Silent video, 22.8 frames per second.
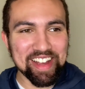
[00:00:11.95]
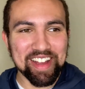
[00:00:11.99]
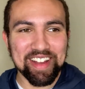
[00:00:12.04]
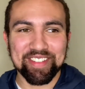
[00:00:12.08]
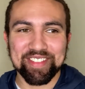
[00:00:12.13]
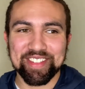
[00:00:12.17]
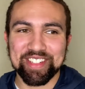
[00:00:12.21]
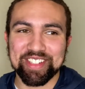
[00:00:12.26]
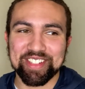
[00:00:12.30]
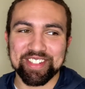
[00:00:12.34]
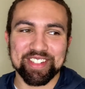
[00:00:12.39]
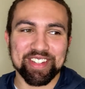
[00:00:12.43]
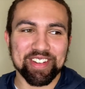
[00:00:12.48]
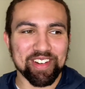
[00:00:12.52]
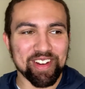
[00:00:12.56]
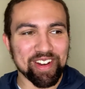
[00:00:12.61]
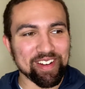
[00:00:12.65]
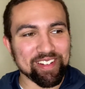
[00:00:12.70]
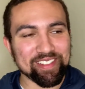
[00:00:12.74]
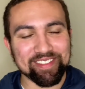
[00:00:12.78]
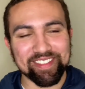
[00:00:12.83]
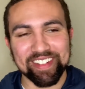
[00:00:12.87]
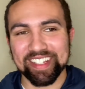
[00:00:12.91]
I'm sure you
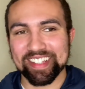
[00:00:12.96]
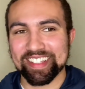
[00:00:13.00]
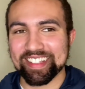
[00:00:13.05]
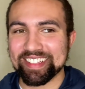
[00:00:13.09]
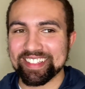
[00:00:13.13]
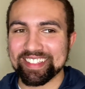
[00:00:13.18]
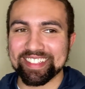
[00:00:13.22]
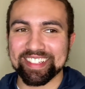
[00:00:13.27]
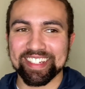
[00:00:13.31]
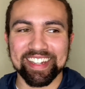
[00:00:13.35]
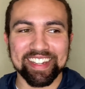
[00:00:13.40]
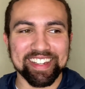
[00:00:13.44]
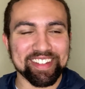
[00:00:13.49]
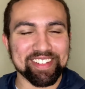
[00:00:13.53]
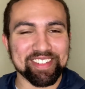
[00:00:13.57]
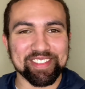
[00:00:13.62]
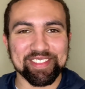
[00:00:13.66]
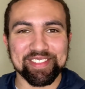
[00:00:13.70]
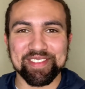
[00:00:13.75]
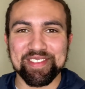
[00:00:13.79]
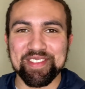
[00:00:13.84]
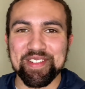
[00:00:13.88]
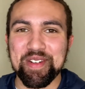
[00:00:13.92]
already read the
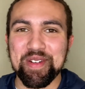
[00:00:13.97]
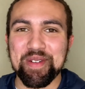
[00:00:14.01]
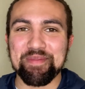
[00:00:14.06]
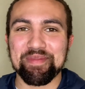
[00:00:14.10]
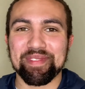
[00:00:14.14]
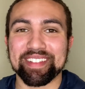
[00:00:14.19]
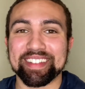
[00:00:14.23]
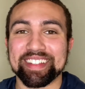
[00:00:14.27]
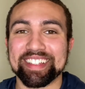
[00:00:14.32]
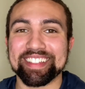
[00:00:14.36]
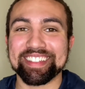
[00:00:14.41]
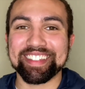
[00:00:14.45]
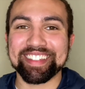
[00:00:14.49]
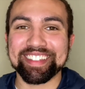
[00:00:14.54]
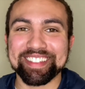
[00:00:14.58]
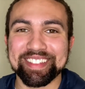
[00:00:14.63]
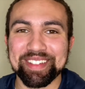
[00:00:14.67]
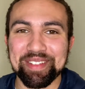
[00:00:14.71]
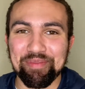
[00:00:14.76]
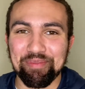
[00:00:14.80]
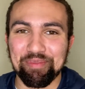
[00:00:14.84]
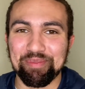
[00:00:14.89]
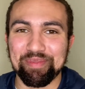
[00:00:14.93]
title, but this is
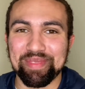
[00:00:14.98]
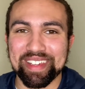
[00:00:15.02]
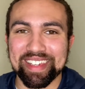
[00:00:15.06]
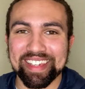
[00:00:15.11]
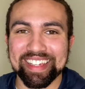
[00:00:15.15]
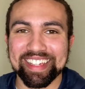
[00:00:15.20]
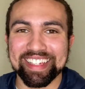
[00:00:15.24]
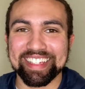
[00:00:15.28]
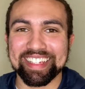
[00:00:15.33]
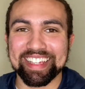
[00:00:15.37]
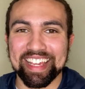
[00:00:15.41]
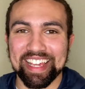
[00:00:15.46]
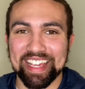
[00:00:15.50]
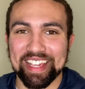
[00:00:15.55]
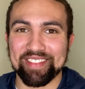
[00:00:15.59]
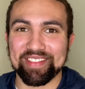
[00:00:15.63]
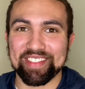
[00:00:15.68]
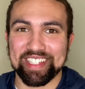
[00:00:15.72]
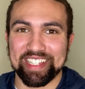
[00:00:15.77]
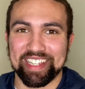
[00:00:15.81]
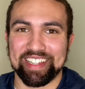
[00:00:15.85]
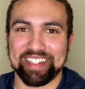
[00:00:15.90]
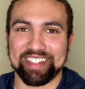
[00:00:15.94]
a big game
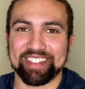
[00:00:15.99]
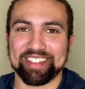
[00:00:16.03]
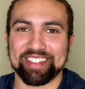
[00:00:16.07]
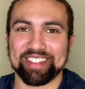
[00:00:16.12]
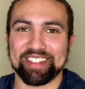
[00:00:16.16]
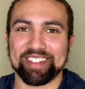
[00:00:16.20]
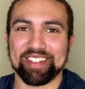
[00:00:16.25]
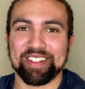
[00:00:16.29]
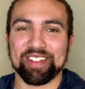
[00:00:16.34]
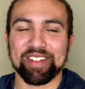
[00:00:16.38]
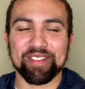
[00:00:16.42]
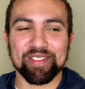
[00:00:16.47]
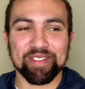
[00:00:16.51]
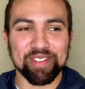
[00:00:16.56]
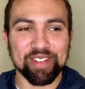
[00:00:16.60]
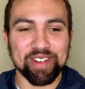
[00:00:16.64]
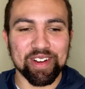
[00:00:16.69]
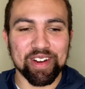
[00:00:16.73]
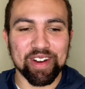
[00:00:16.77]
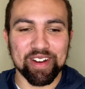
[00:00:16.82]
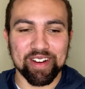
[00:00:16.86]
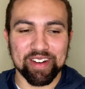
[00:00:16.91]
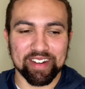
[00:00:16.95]
changer
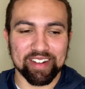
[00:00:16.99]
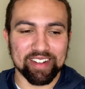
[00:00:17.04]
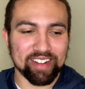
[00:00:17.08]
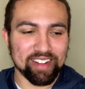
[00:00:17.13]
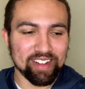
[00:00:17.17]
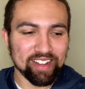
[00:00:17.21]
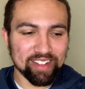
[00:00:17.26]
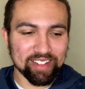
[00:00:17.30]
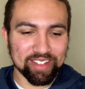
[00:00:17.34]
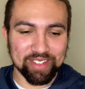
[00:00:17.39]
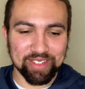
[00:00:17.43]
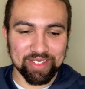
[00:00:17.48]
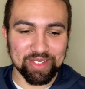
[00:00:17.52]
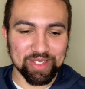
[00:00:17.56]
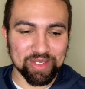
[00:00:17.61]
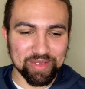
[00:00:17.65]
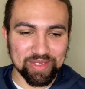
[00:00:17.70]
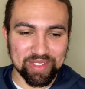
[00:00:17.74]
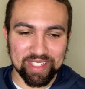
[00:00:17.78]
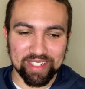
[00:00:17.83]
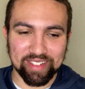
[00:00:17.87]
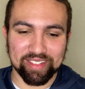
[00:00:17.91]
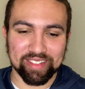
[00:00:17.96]
for our YouTube
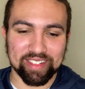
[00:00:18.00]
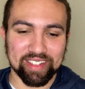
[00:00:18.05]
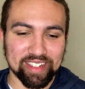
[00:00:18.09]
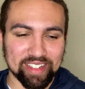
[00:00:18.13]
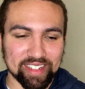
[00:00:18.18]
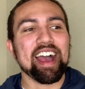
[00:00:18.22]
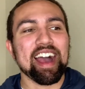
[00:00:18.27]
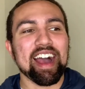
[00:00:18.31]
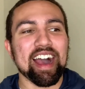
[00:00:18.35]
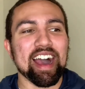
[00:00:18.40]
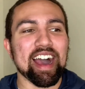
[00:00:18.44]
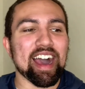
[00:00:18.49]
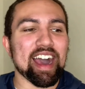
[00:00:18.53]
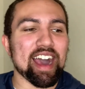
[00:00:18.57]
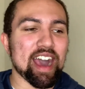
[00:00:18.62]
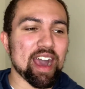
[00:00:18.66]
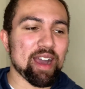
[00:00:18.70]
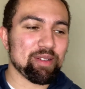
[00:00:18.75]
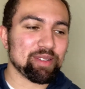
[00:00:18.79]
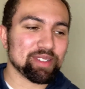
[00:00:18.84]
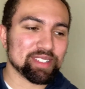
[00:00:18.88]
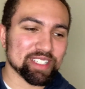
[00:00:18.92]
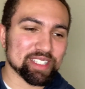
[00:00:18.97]
channel, guys.
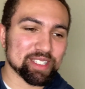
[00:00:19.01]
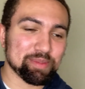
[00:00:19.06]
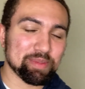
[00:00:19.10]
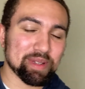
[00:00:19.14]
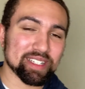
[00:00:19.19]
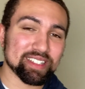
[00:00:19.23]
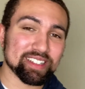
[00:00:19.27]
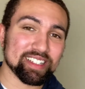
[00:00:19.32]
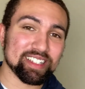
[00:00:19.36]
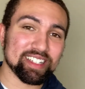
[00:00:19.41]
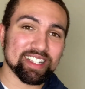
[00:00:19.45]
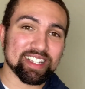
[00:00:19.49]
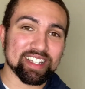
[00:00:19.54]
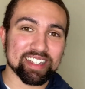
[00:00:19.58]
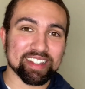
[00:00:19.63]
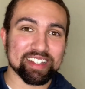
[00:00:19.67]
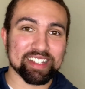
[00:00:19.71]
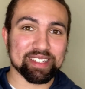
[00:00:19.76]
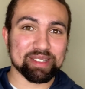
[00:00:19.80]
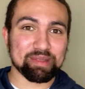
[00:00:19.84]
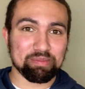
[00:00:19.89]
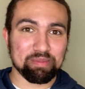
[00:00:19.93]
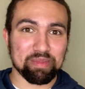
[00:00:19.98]
I was expecting to get
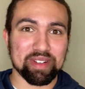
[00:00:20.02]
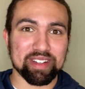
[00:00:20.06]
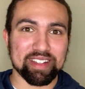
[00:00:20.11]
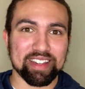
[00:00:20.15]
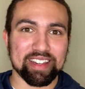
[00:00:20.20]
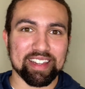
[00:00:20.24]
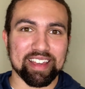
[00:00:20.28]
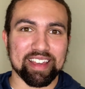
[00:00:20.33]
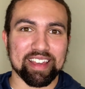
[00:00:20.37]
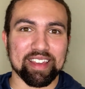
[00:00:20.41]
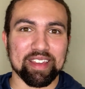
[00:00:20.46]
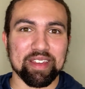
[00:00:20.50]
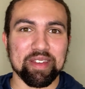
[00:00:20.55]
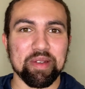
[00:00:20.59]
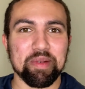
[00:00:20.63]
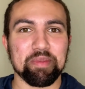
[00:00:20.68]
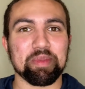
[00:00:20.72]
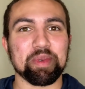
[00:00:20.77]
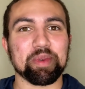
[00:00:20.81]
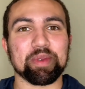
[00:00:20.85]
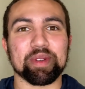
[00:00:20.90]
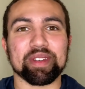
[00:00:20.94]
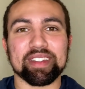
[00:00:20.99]
this Monday,
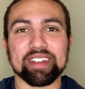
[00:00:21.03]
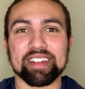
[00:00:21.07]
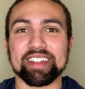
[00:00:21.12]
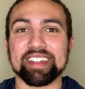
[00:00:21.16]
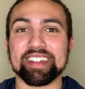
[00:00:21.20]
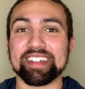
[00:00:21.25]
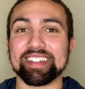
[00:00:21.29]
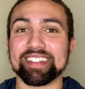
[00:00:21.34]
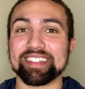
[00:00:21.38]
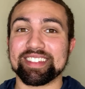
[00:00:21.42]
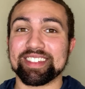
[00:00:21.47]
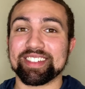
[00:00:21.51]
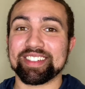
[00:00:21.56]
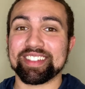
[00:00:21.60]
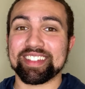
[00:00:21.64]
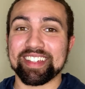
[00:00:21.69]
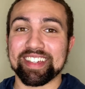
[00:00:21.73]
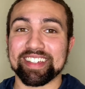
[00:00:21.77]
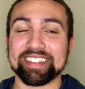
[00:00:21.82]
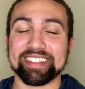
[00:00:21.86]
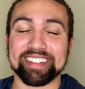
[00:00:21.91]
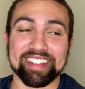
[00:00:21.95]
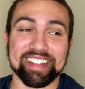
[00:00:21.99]
but we didn't get it till
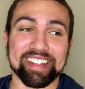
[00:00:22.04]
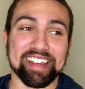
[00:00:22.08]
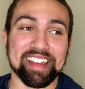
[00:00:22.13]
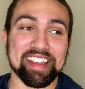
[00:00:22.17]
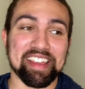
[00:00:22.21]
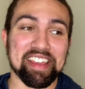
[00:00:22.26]
yesterday.